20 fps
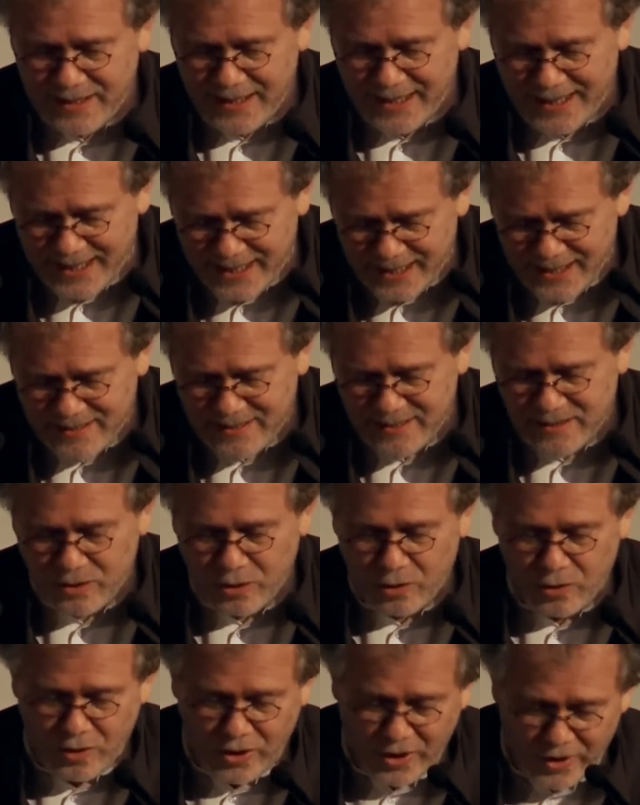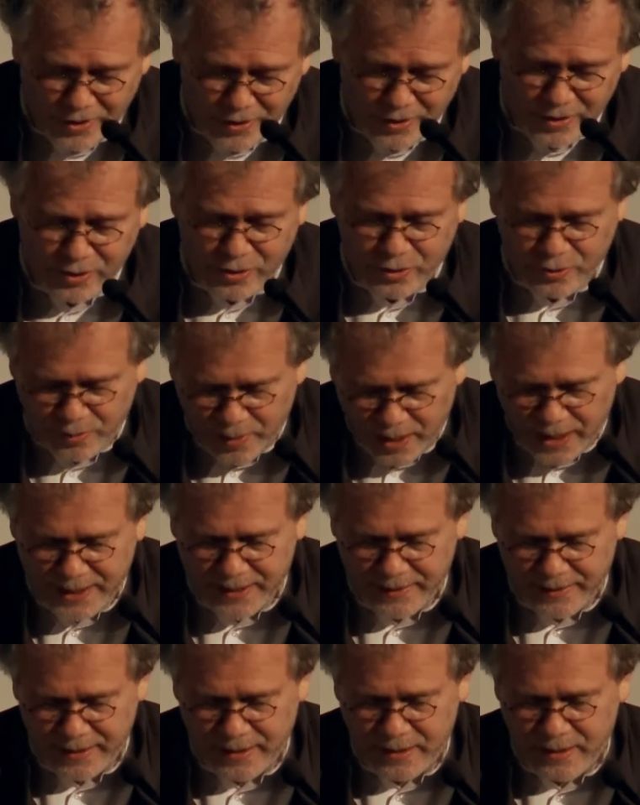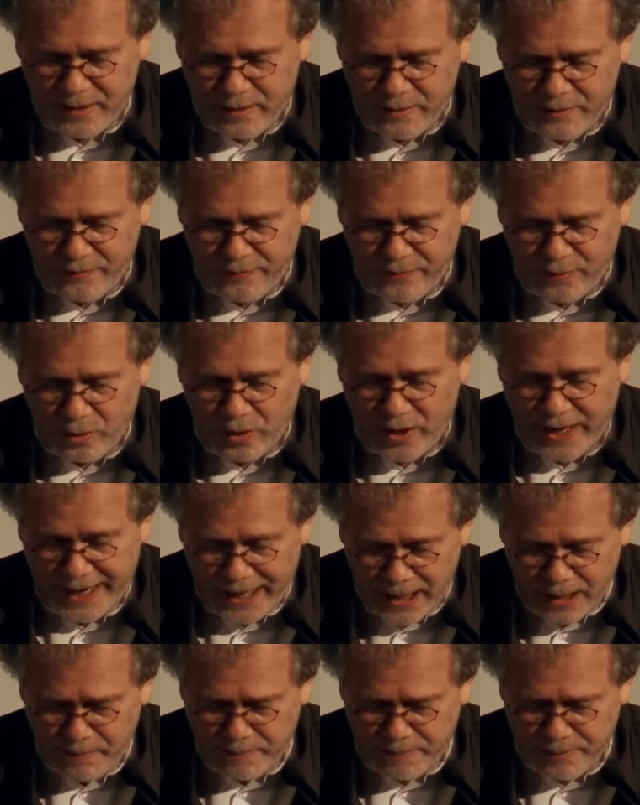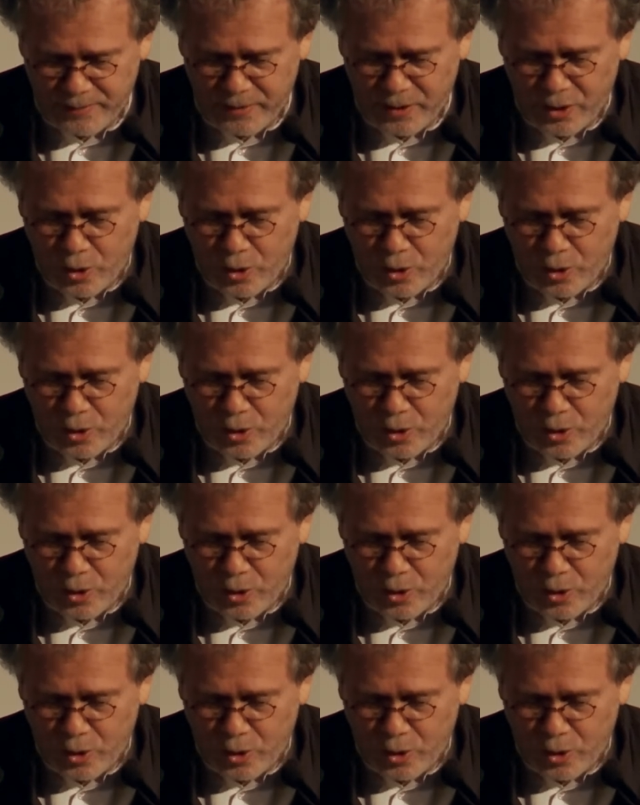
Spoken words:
his or her cry for help,